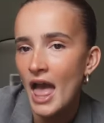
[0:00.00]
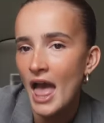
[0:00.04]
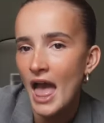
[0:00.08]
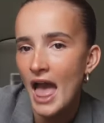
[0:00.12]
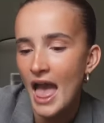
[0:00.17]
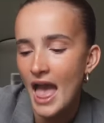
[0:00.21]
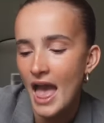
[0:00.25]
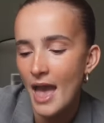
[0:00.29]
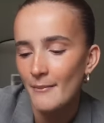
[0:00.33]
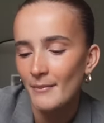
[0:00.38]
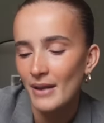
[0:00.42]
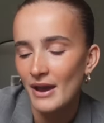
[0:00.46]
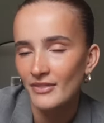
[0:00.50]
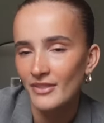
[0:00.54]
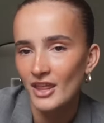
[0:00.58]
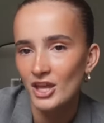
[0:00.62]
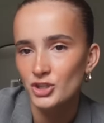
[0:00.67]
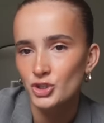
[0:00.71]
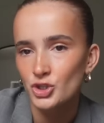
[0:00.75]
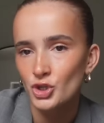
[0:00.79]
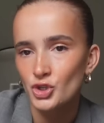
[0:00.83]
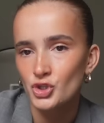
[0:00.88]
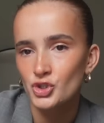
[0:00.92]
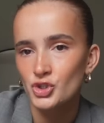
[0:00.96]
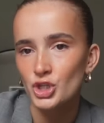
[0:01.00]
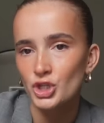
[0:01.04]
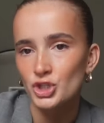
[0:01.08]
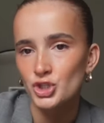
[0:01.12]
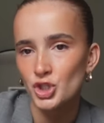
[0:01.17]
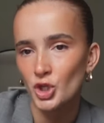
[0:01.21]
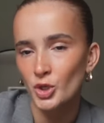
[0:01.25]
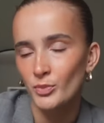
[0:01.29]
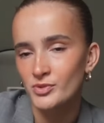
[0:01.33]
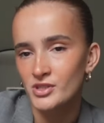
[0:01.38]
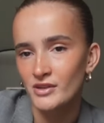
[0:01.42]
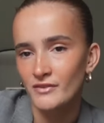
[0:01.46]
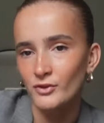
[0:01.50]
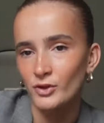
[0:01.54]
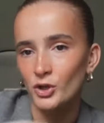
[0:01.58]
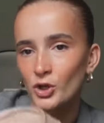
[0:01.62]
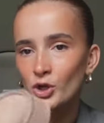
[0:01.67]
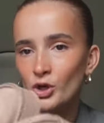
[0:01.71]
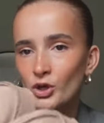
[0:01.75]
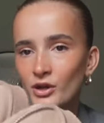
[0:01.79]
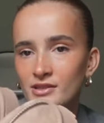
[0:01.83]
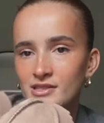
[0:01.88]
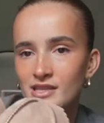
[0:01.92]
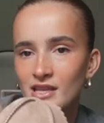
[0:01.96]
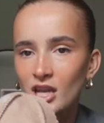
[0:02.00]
And they're just dupes of Uggs.